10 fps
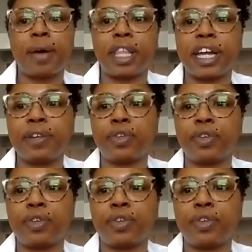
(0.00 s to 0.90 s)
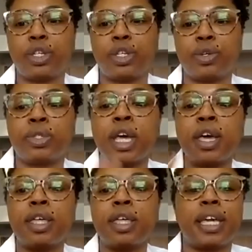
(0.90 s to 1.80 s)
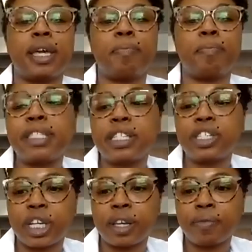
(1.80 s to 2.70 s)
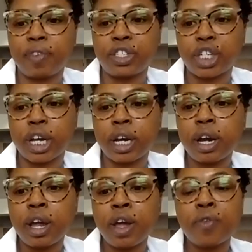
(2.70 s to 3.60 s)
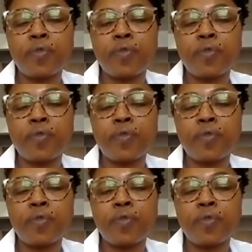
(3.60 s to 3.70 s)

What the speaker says: I would like for you to use the messaging feature